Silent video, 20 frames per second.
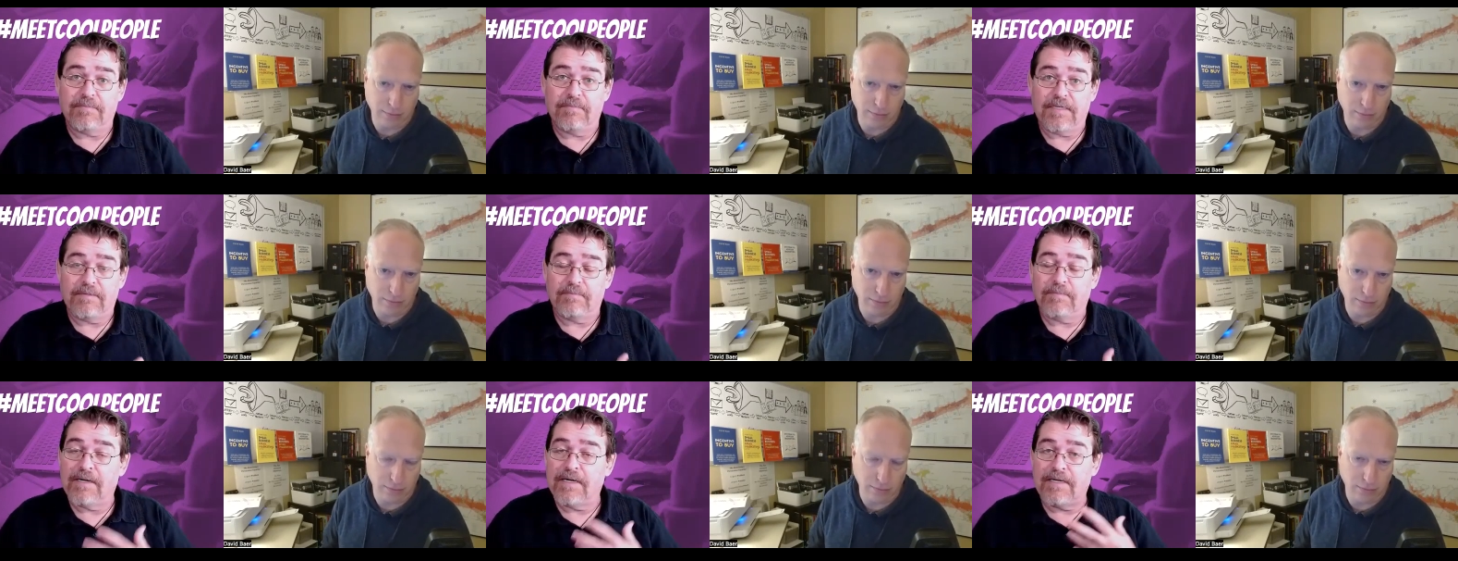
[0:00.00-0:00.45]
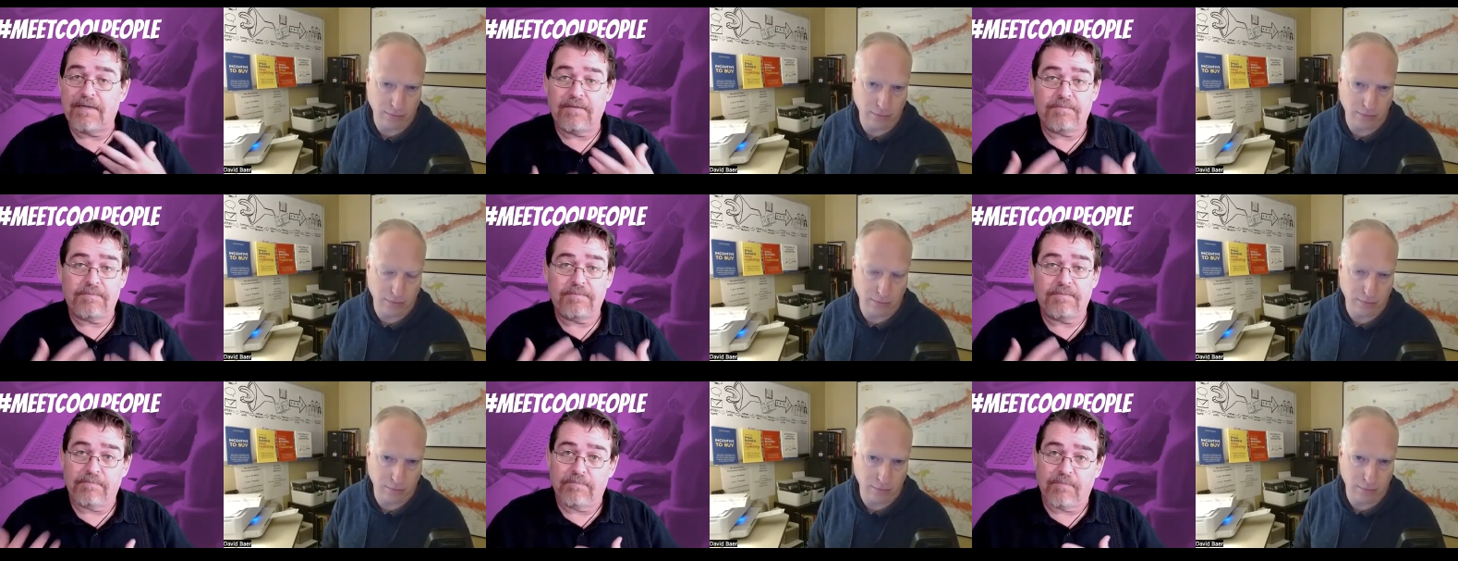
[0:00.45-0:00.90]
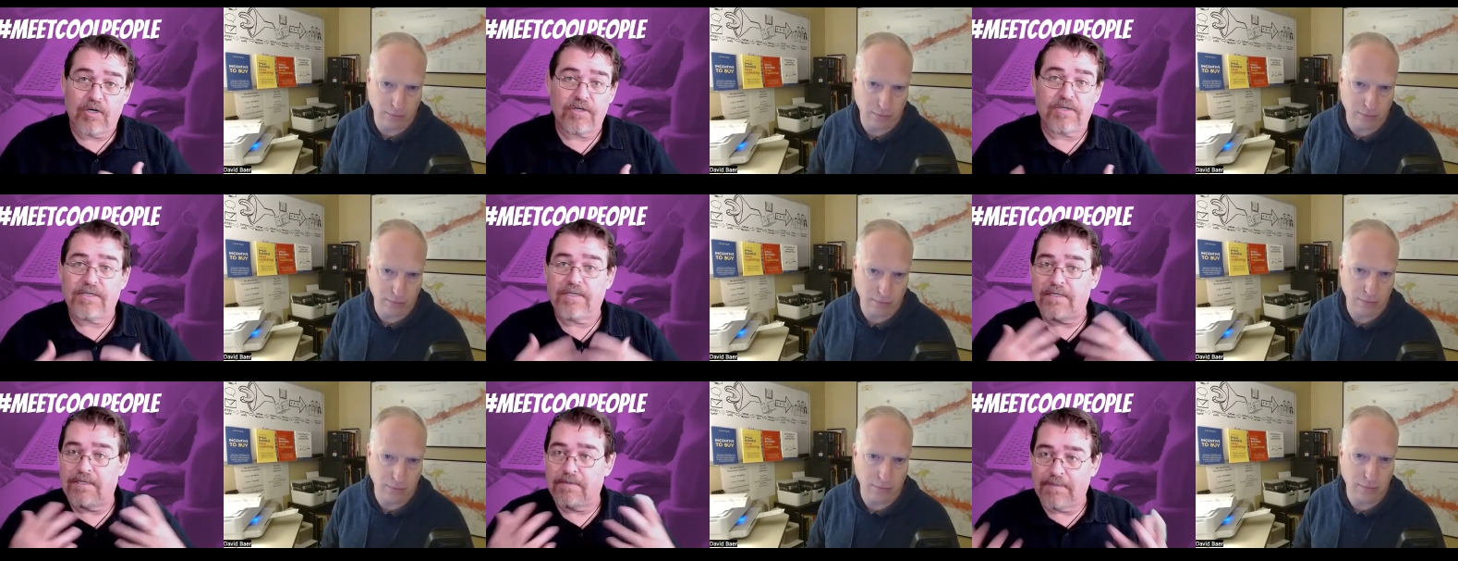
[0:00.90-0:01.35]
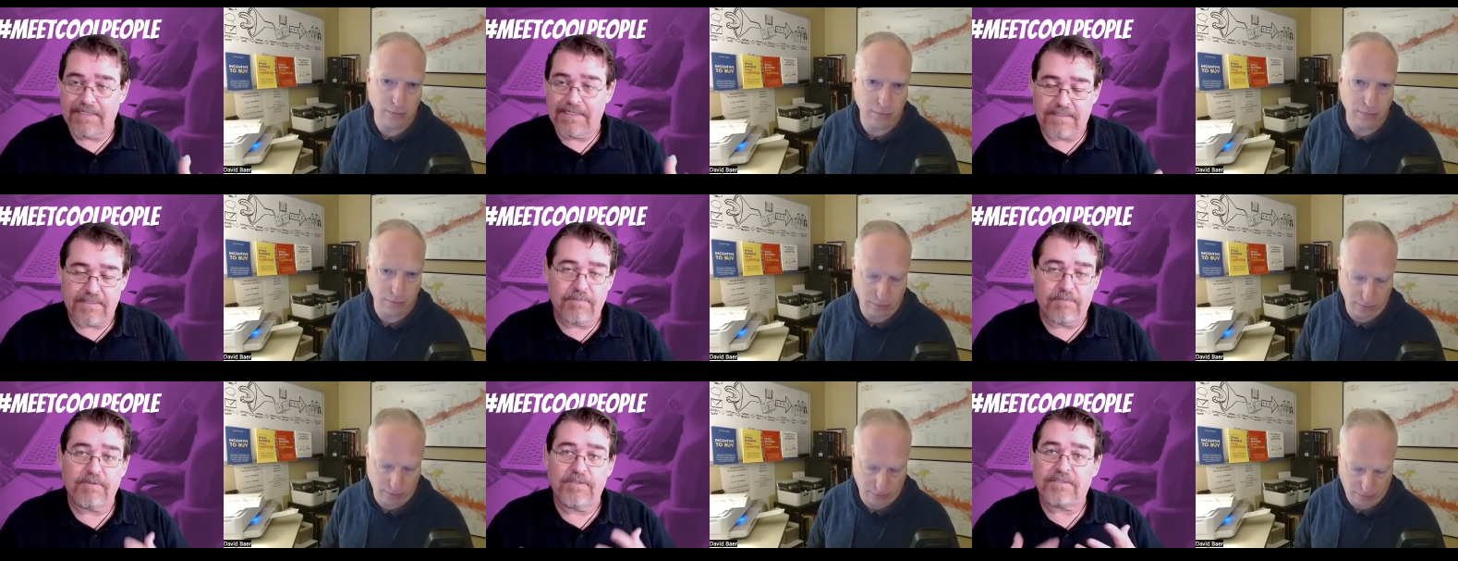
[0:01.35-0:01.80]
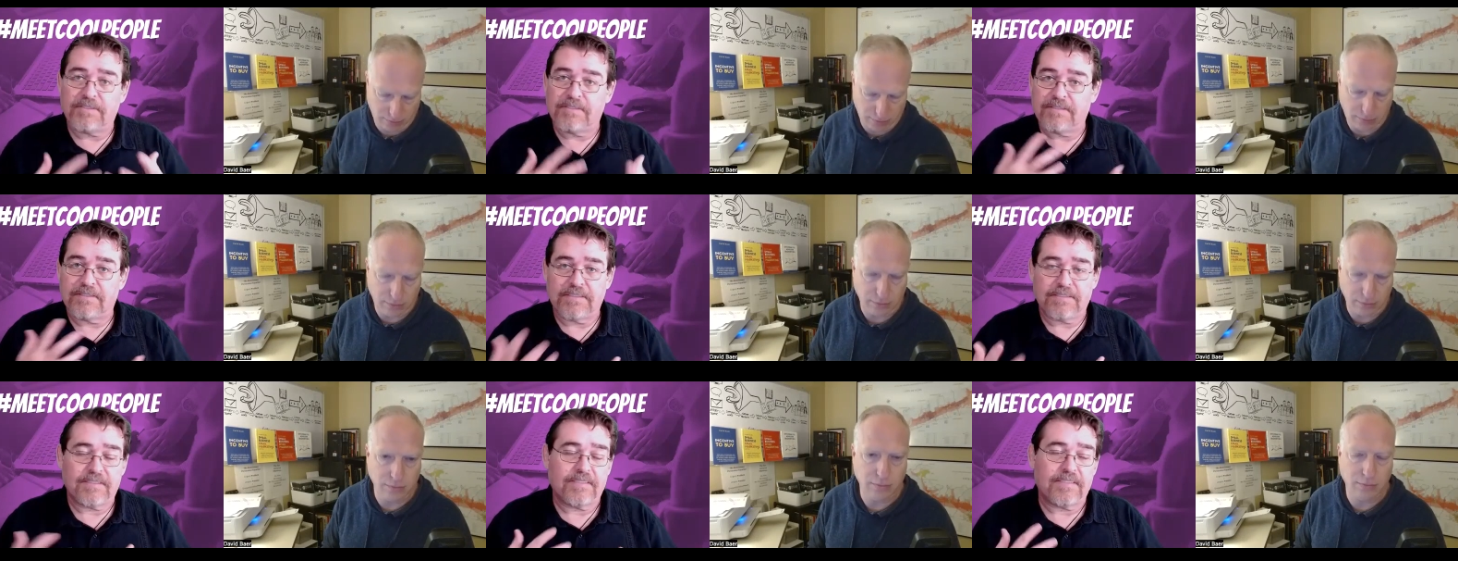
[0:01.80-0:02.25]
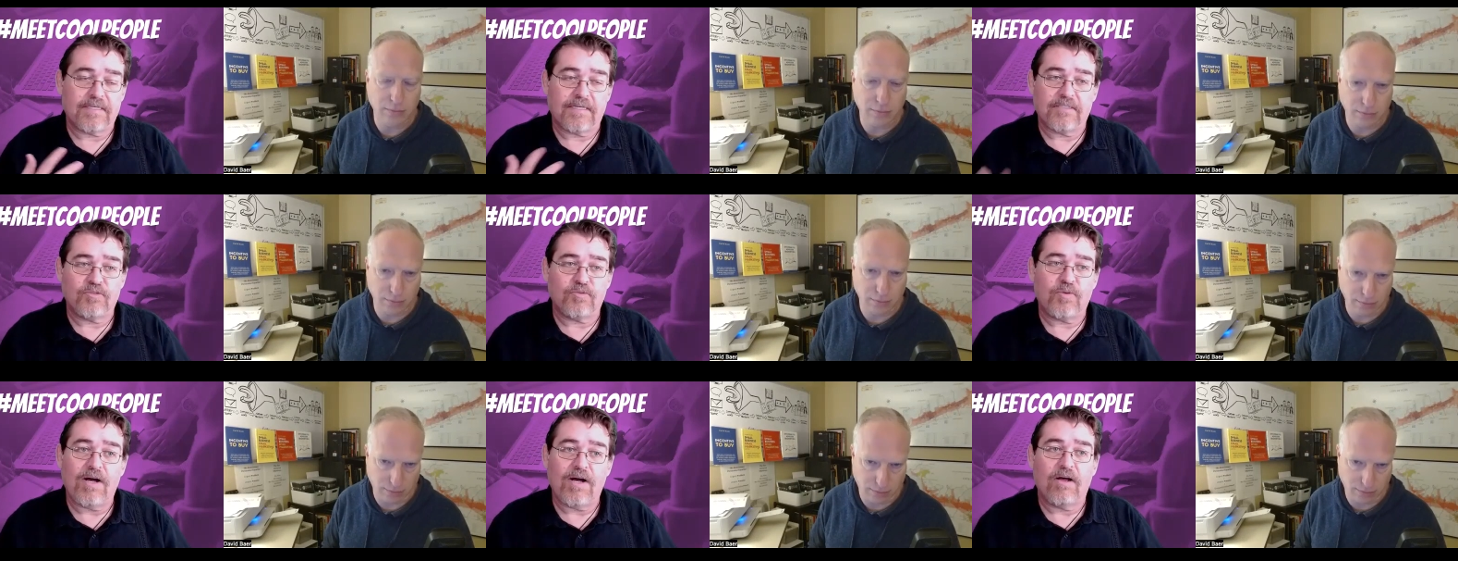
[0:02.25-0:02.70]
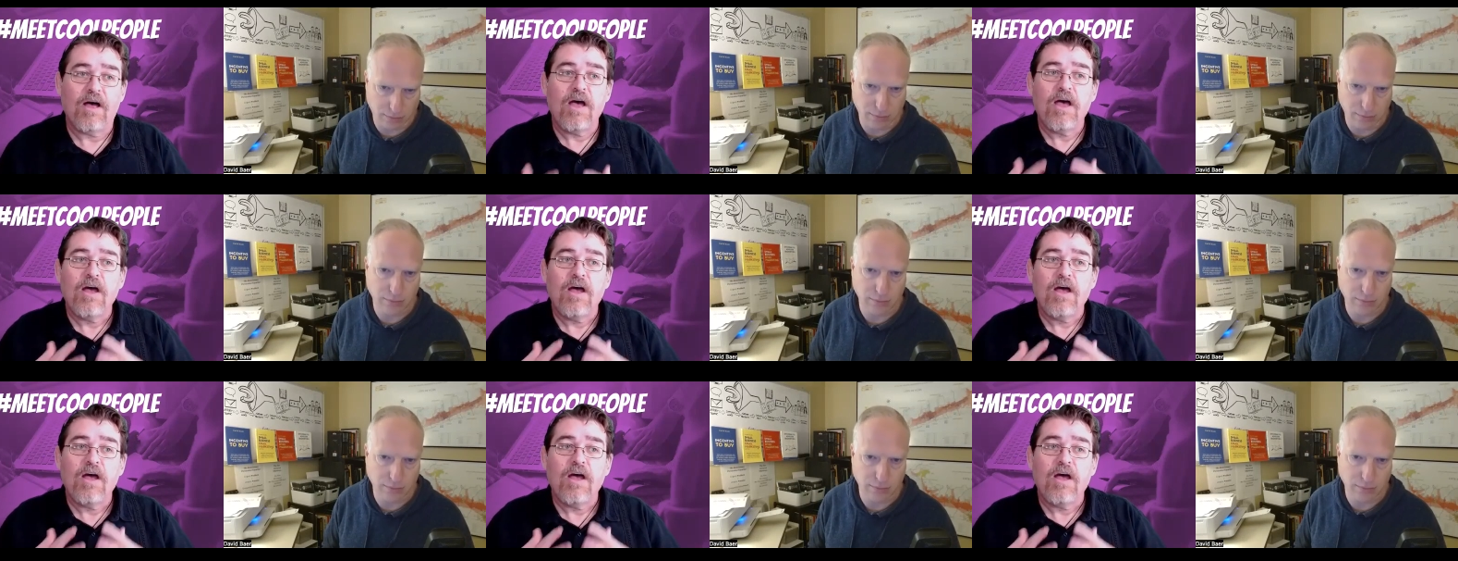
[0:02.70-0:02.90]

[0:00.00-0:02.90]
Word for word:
Speaker 1: in my marketing and my templates and mm-hmm. things like that as well.